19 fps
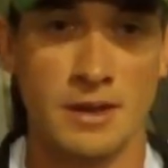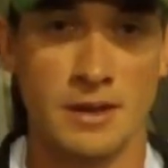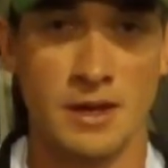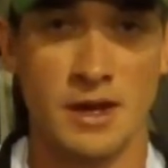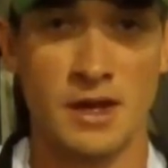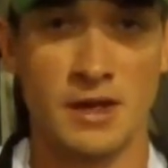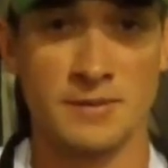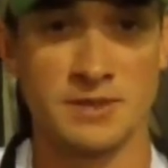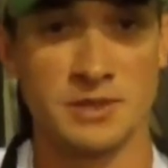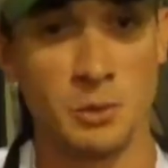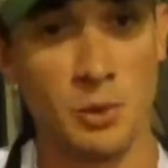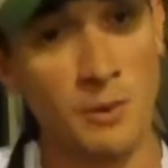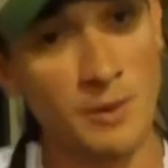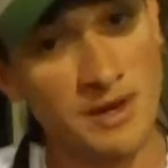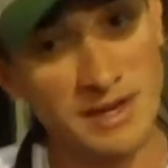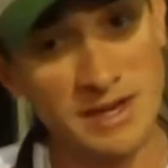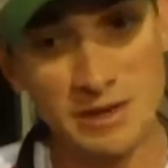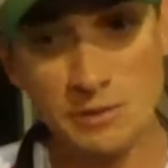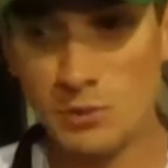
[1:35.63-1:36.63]
So what
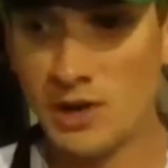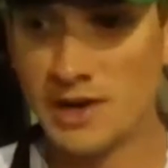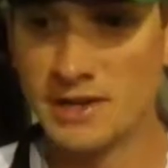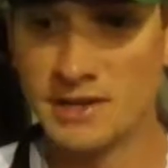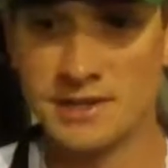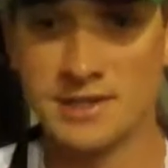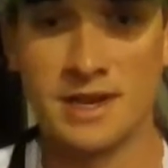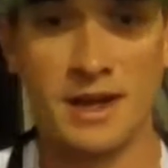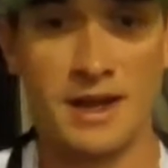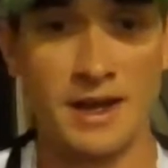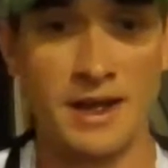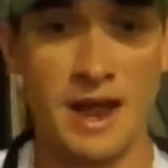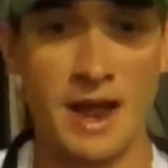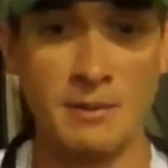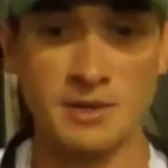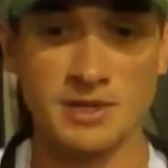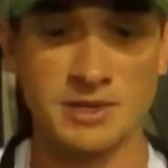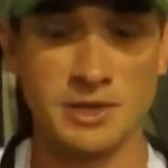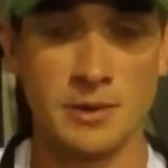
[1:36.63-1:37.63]
we did was
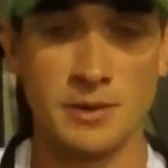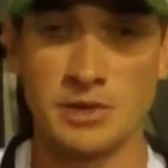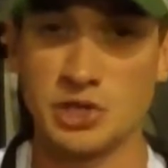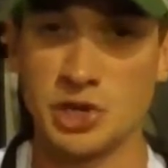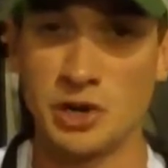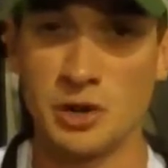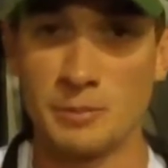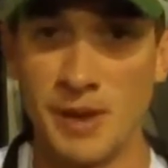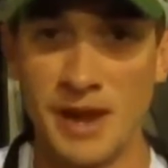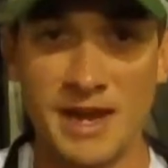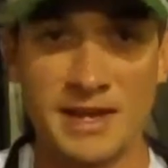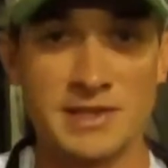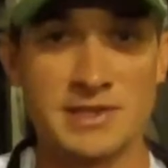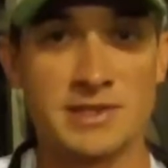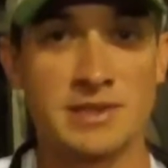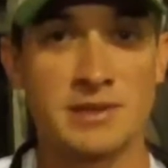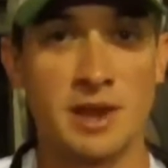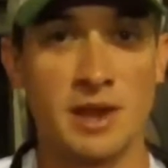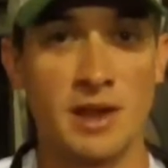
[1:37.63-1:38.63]
I was throwing jerk
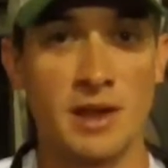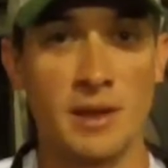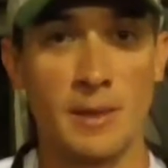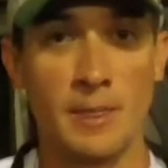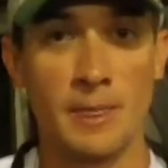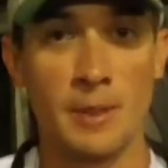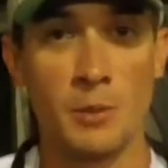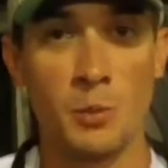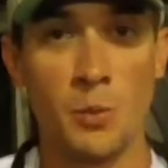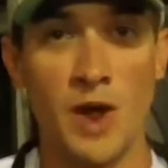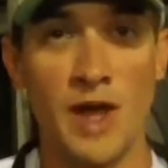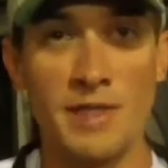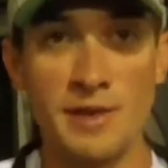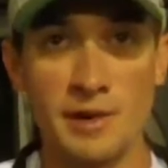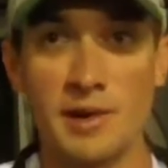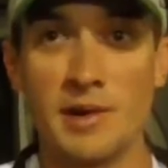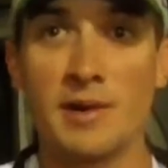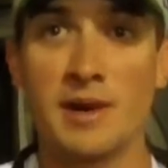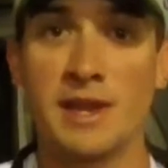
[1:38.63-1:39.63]
baits. The
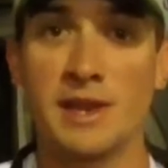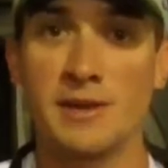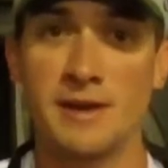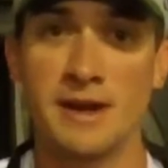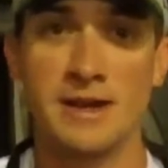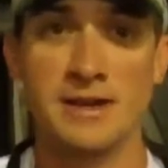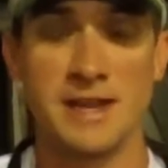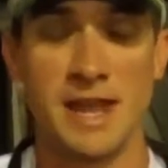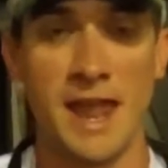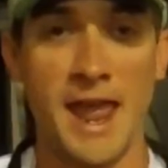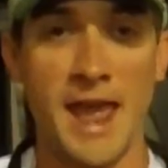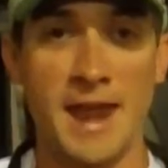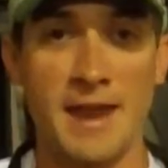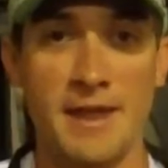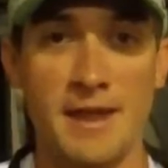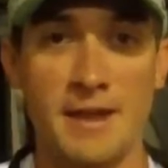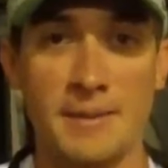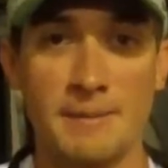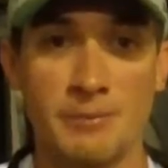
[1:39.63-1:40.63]
weather here in
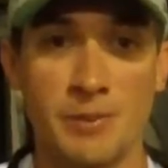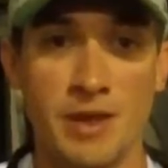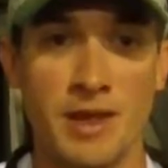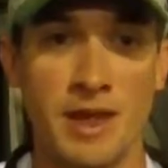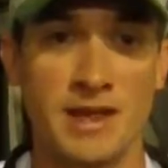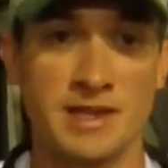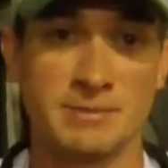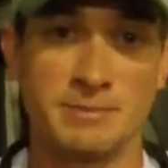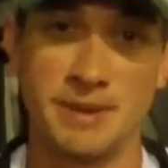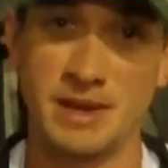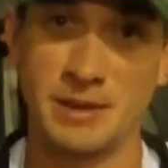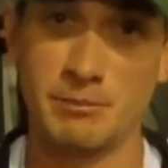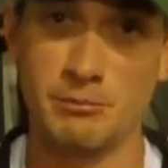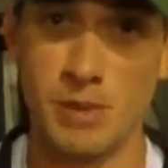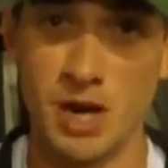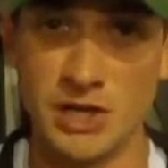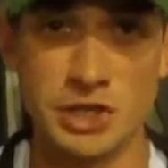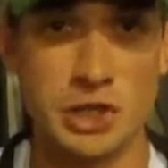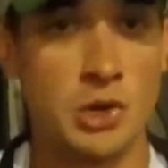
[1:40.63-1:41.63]
Indiana has been
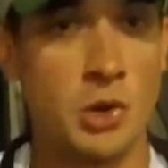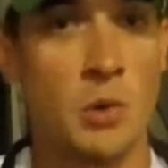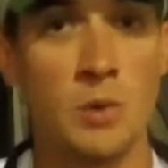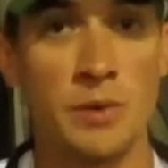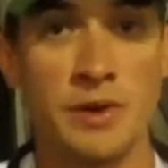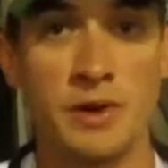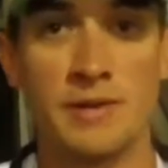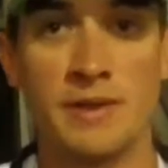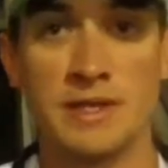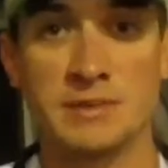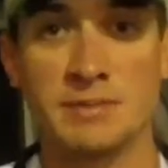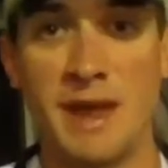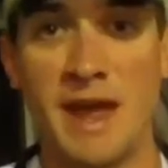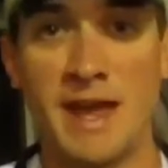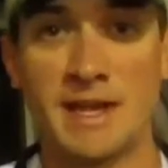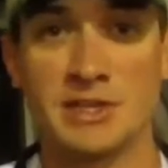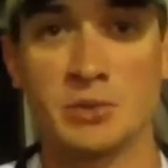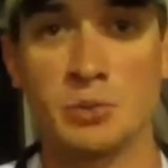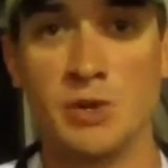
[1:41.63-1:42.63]
much colder this
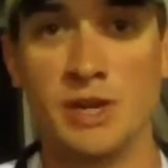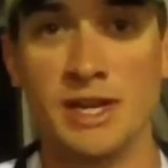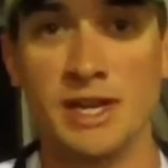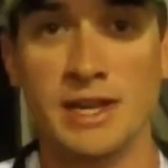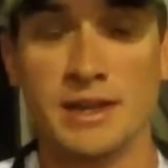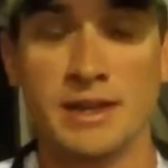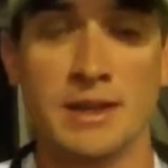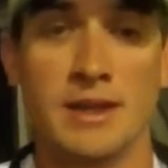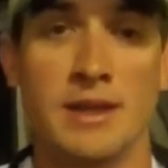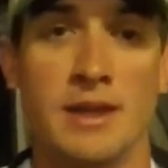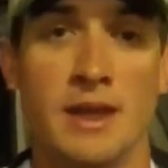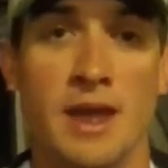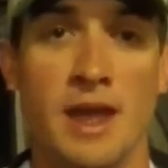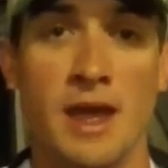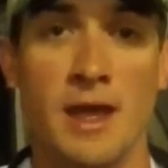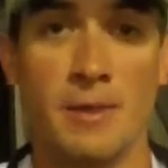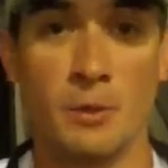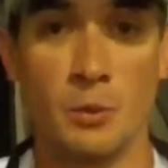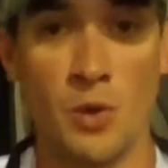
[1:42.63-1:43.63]
past week,
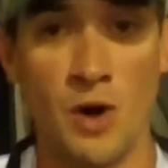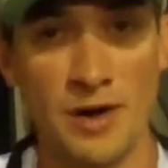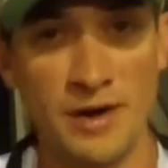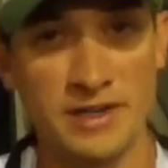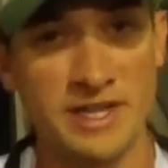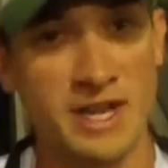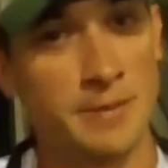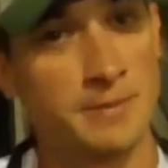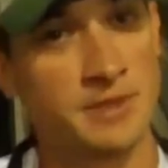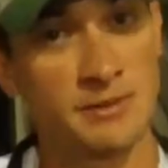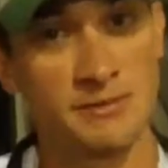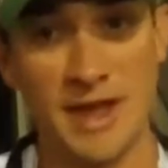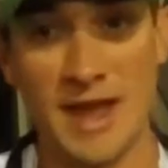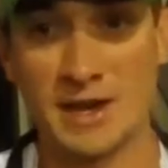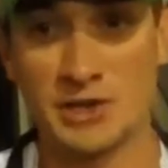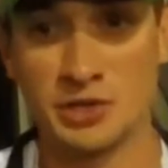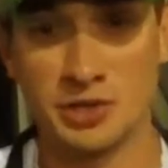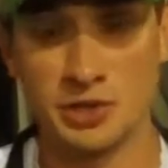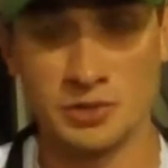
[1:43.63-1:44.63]
and the water temps have
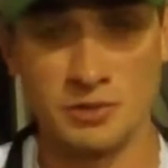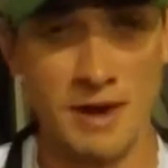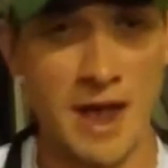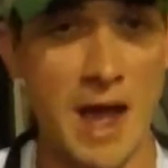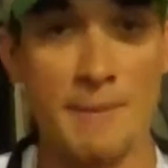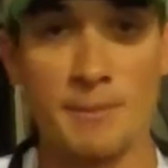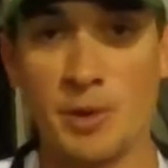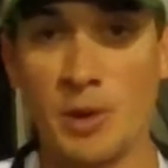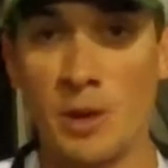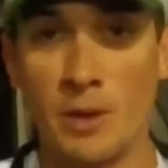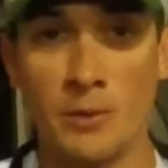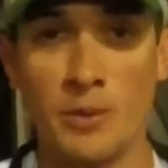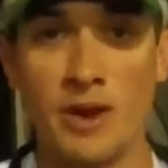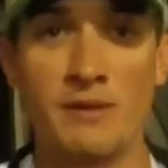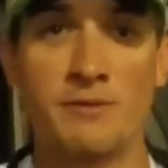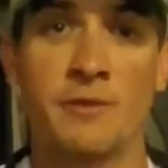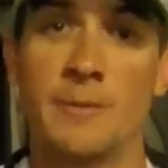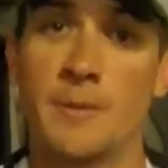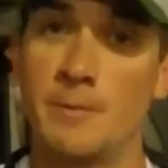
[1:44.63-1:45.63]
actually dropped all the
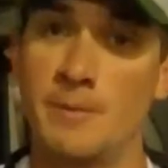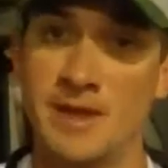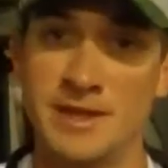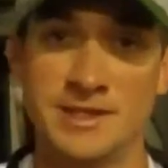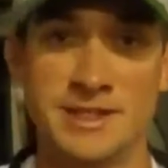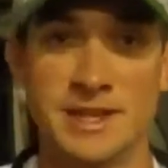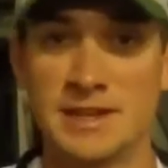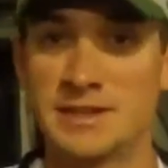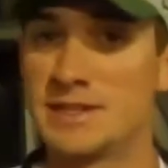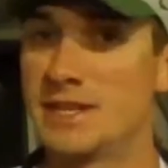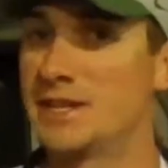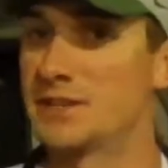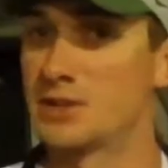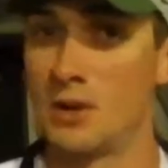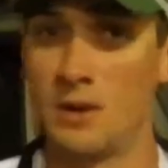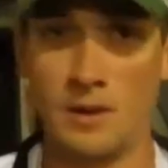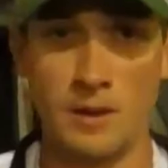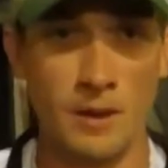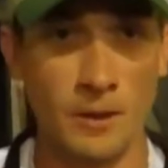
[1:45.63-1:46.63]
way from the
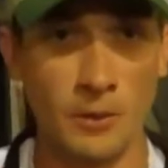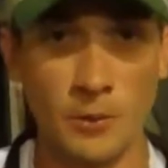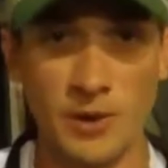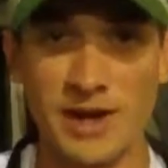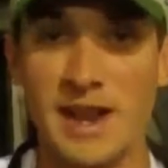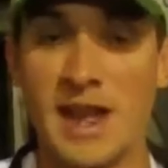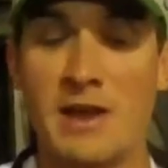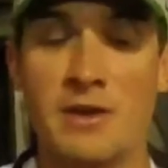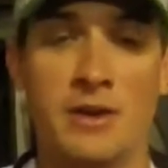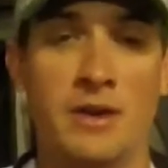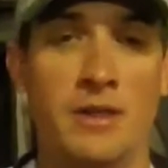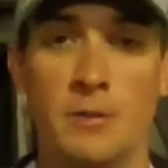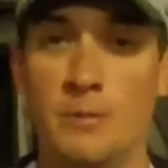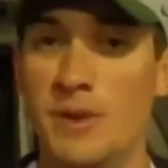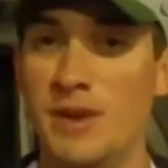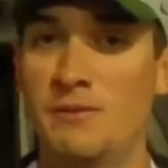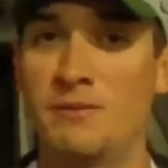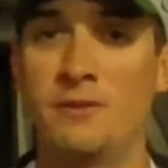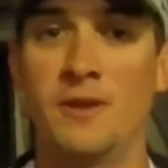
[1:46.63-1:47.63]
mid-60s all the way down into the
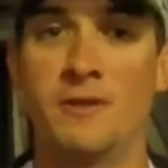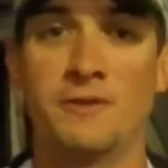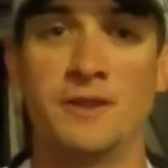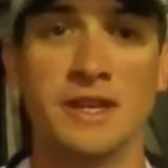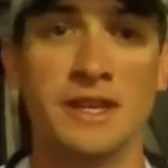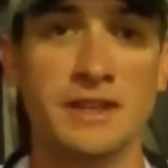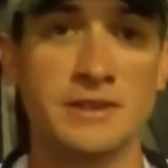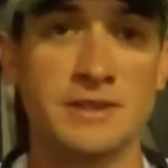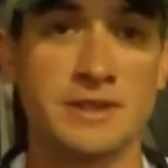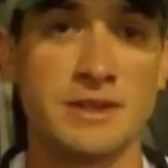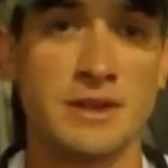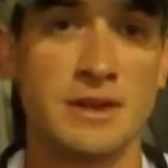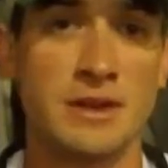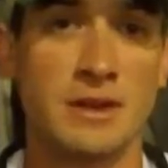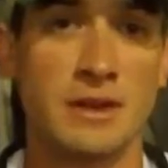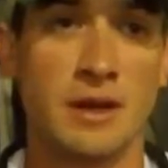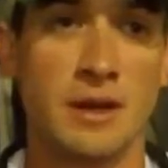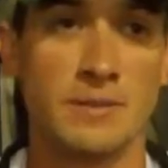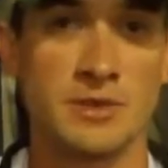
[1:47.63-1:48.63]
mid-50s.
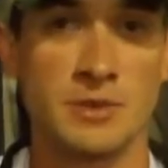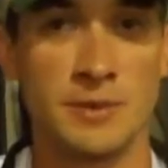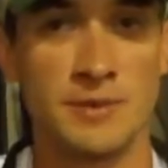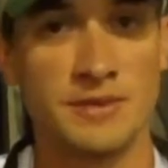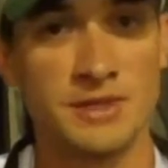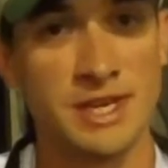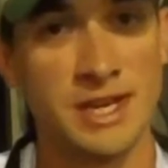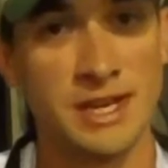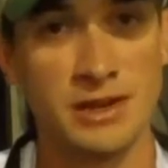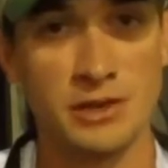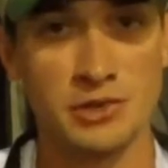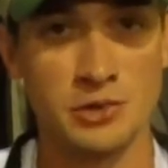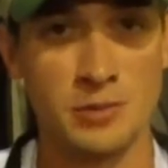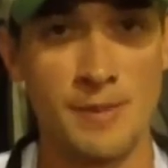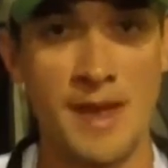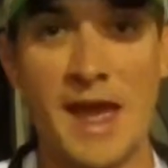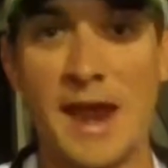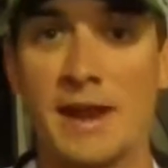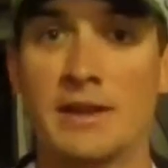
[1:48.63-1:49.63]
So we've seen a
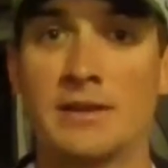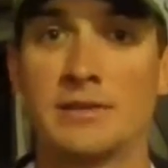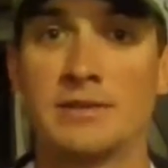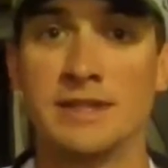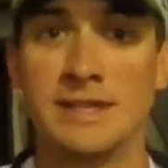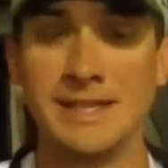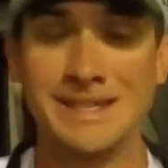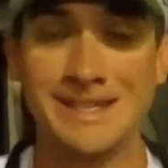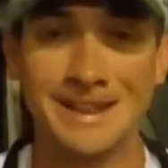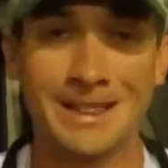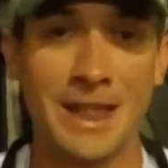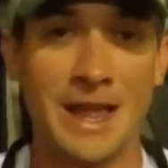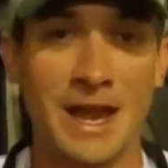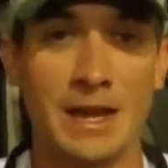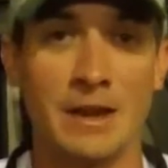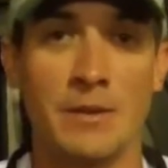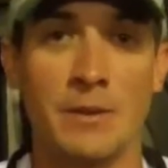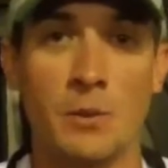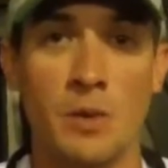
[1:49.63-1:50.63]
dramatic
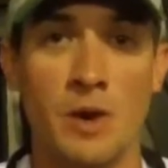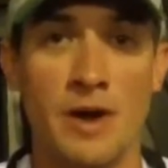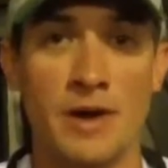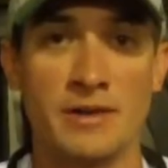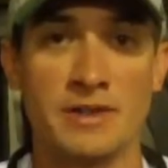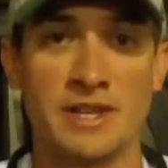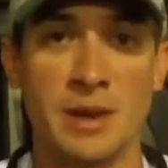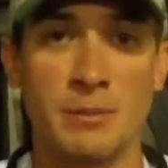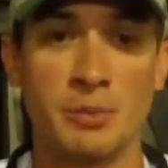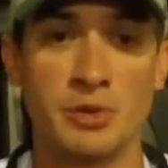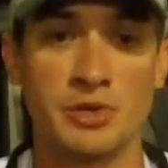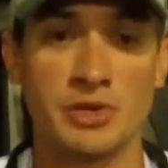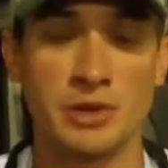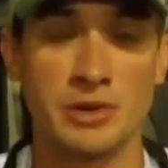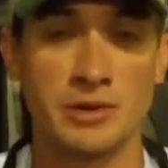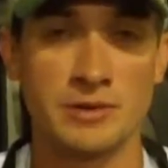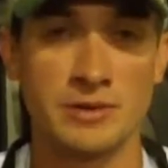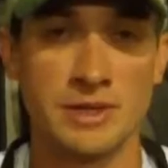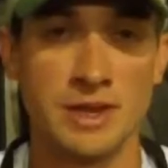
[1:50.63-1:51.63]
decline in the water
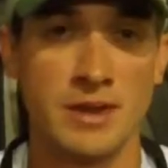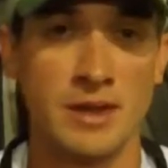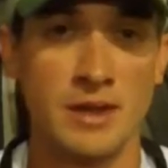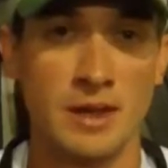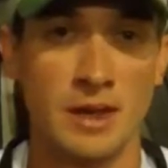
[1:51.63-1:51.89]
temperatures.